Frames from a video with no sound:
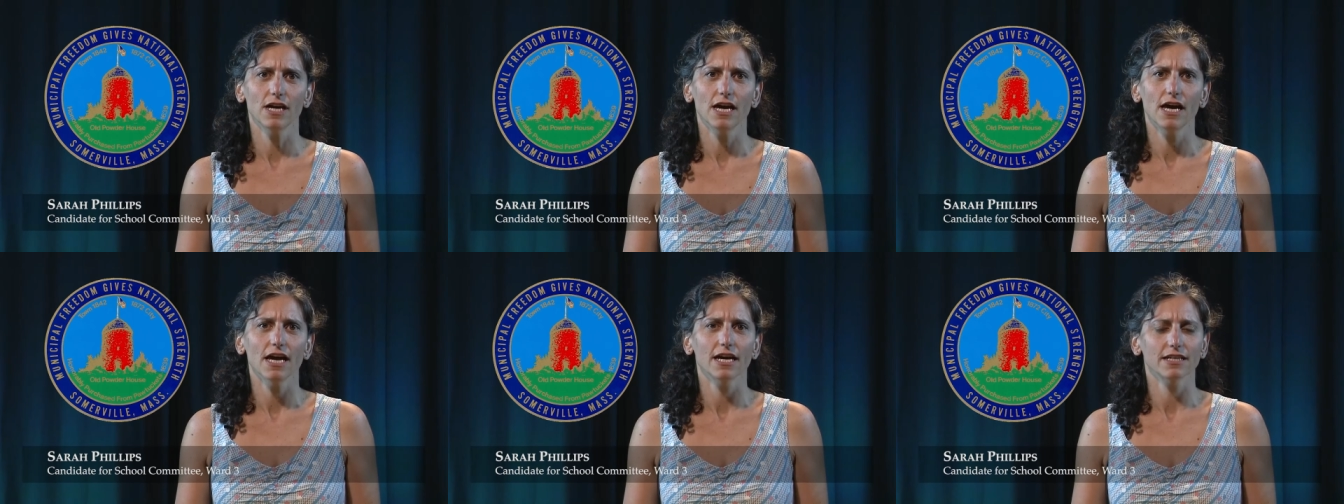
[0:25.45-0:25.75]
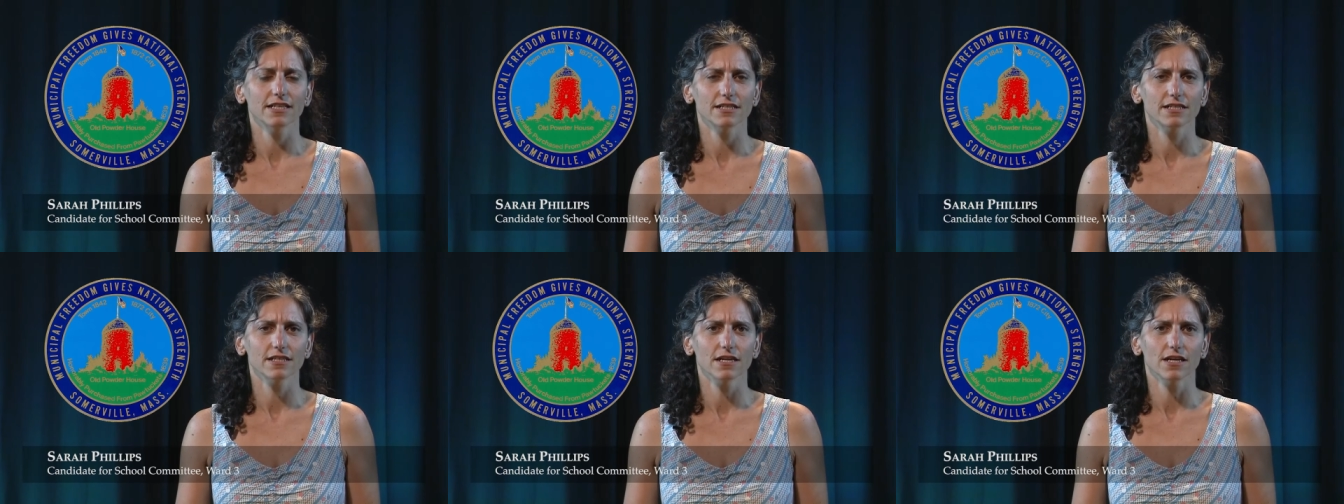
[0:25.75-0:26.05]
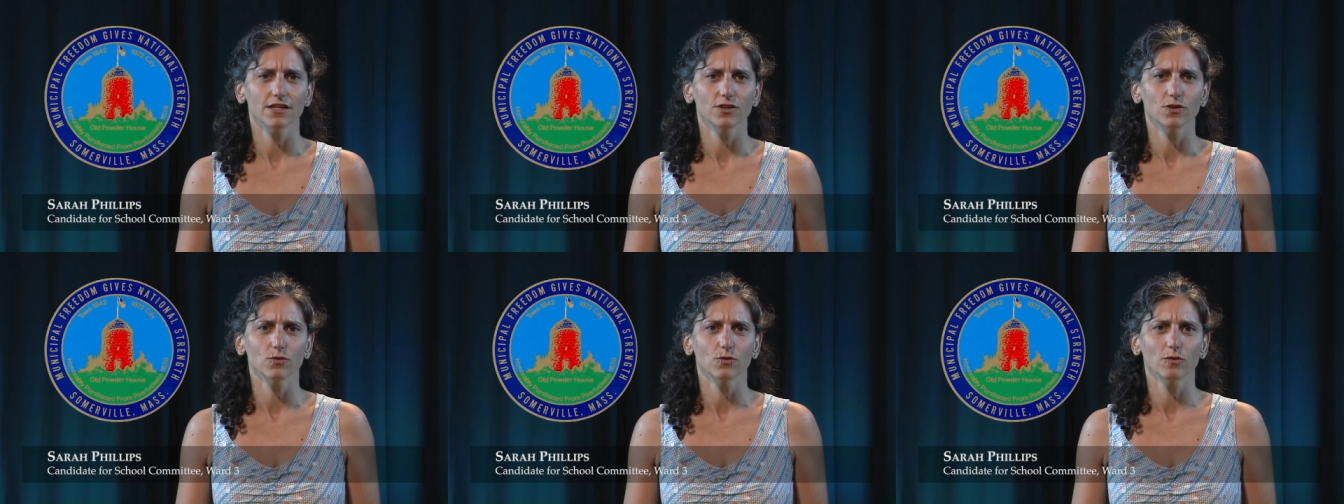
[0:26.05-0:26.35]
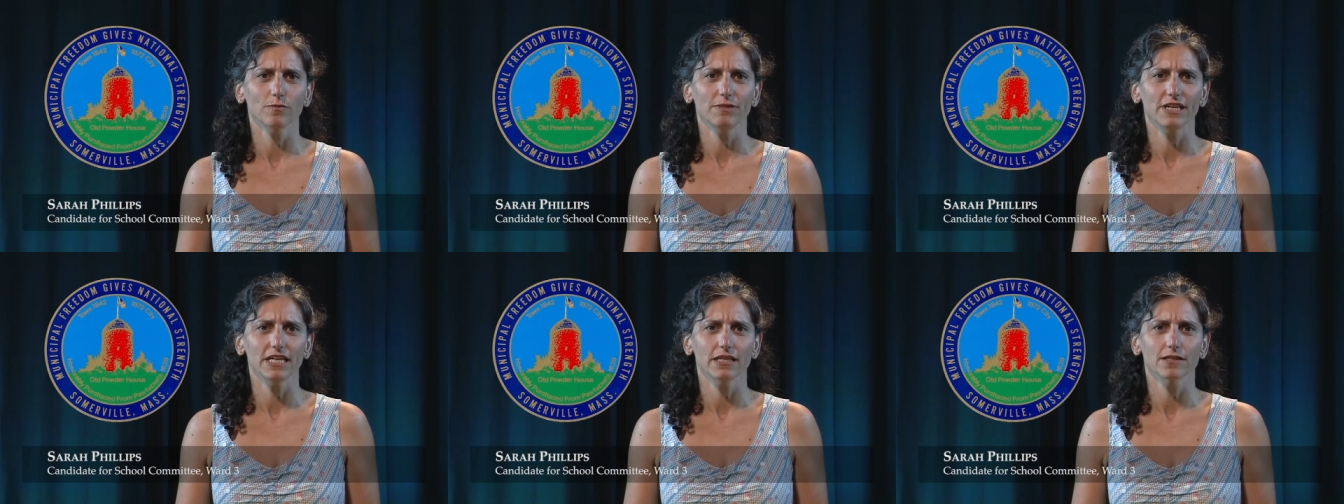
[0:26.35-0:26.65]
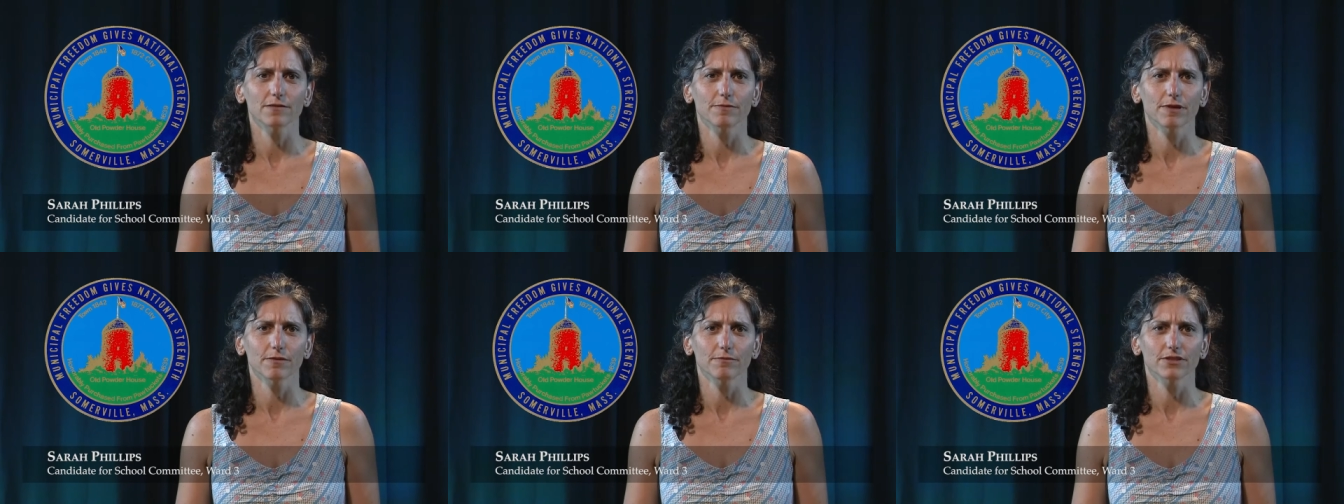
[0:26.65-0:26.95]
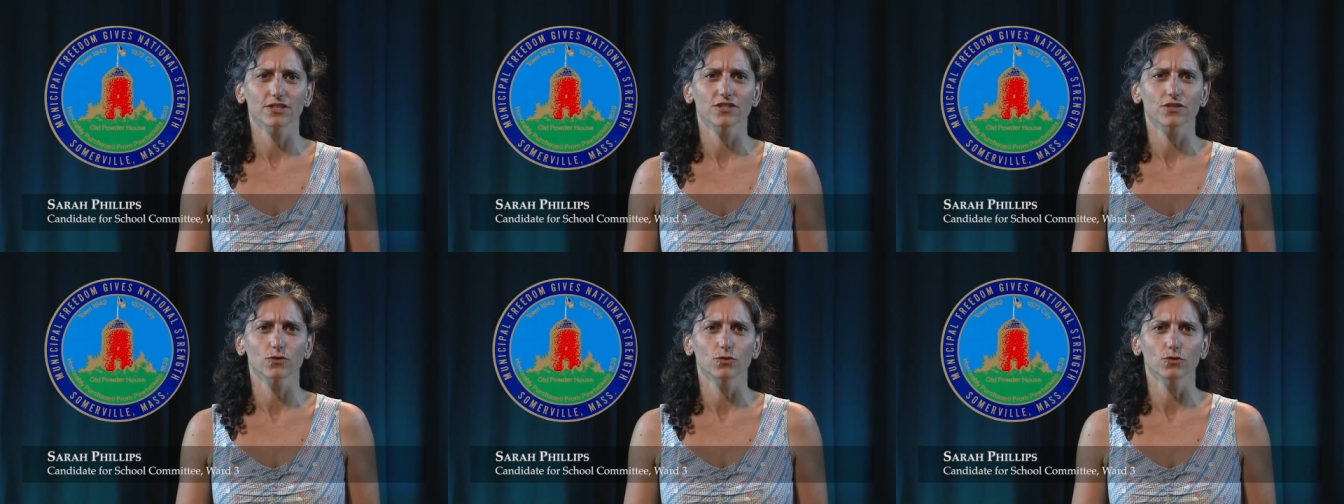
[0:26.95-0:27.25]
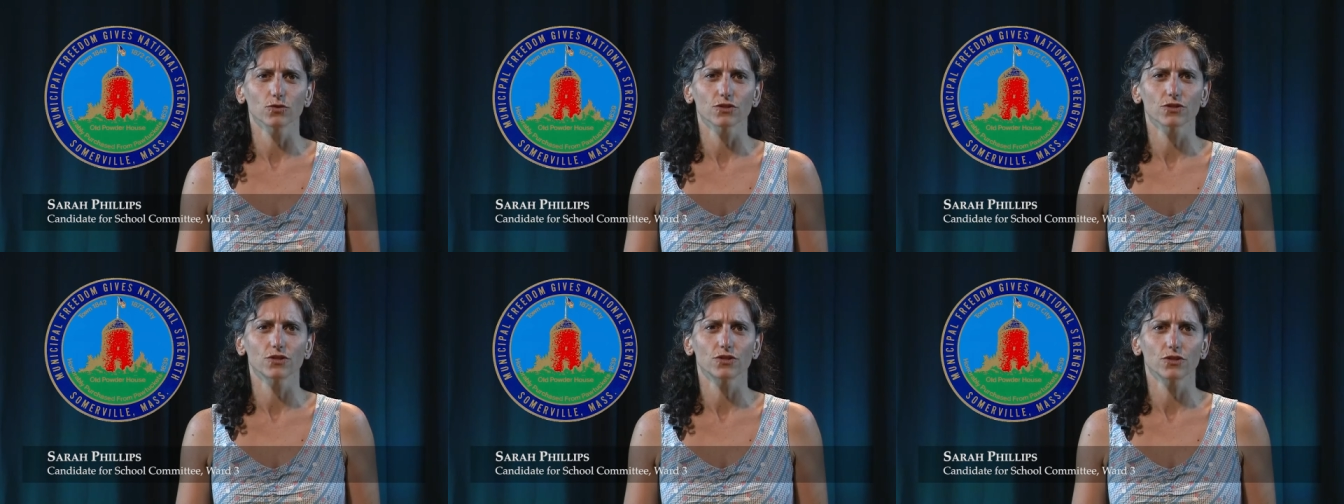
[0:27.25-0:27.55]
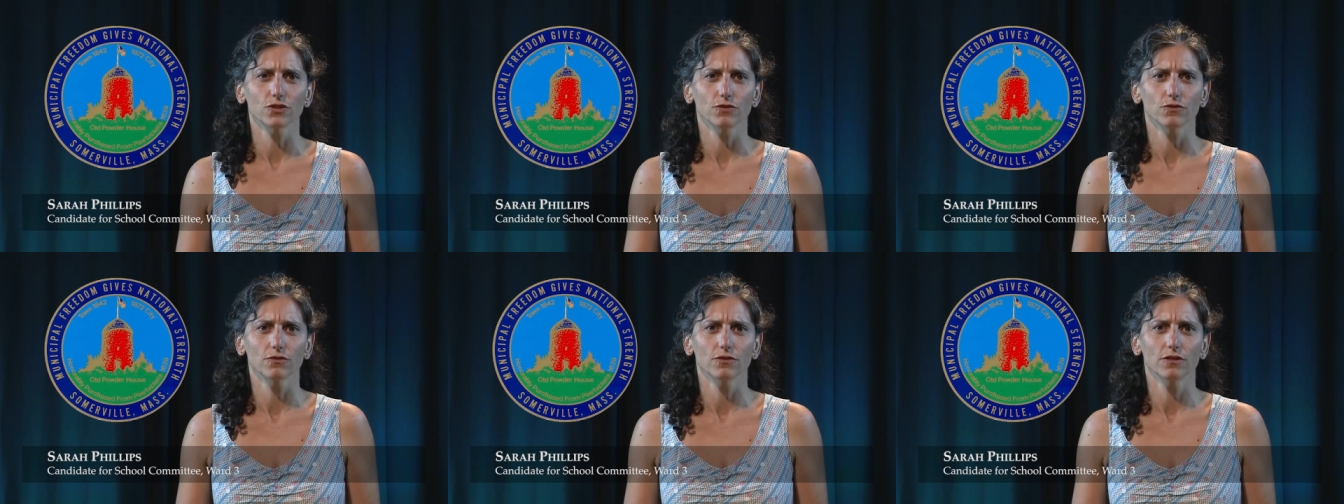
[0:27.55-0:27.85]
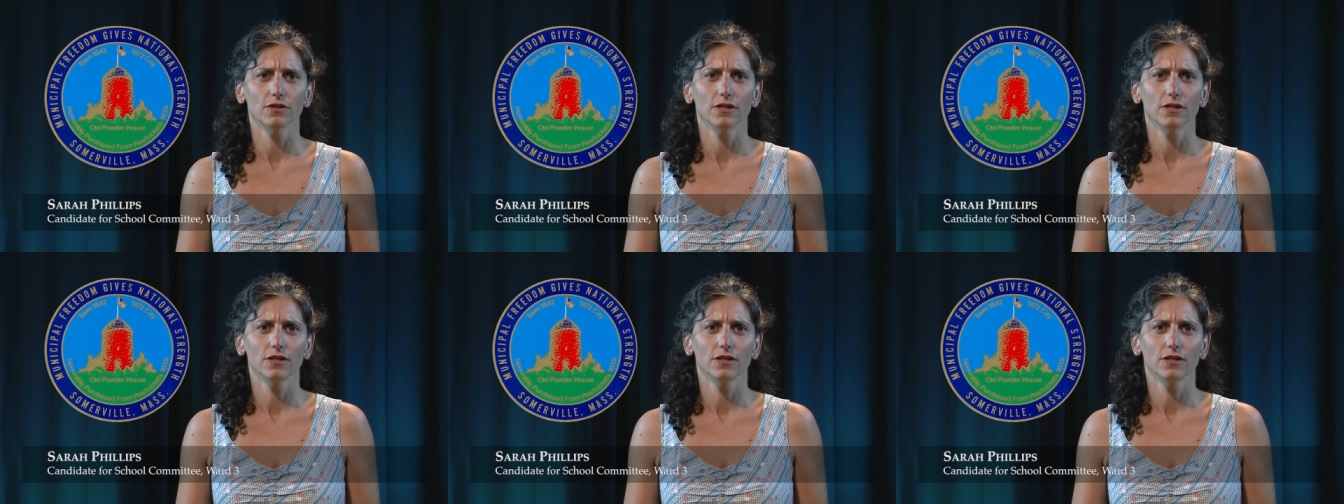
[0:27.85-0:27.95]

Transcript: and a son who will be in the public schools soon.